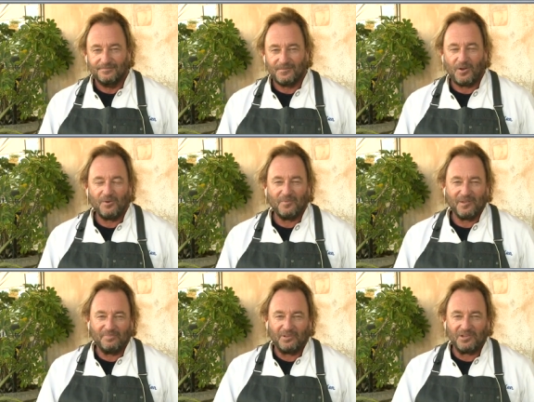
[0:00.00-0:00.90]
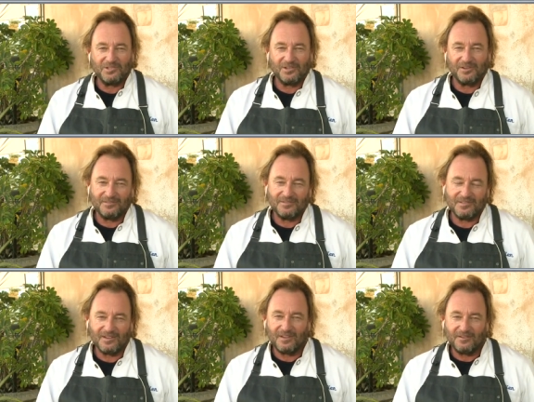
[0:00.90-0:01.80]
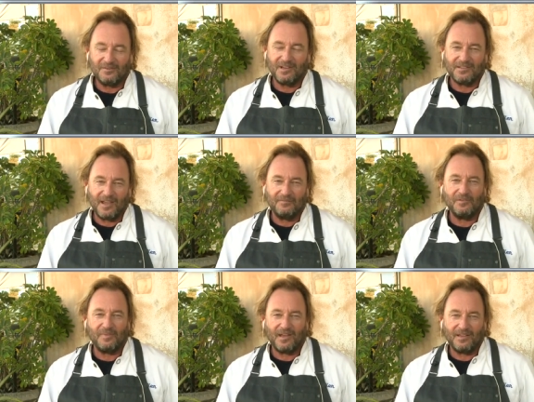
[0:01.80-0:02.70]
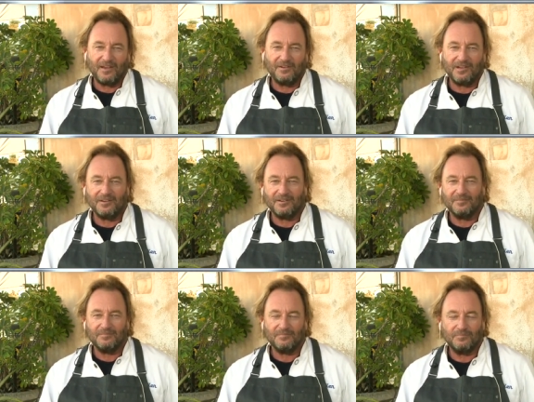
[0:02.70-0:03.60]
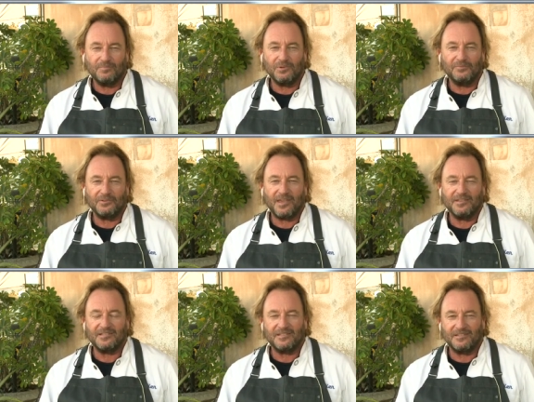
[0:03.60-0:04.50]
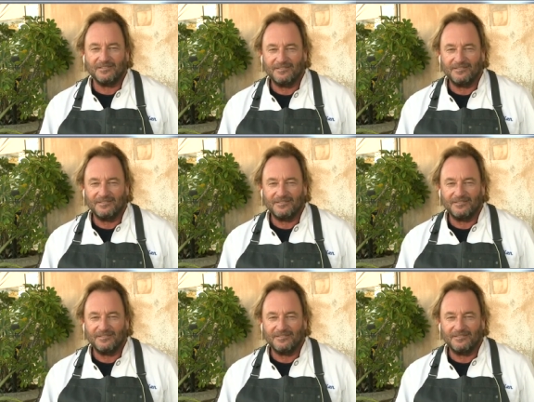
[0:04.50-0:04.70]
Oh, my pleasure. It's great to have you back out here in beautiful Kensington.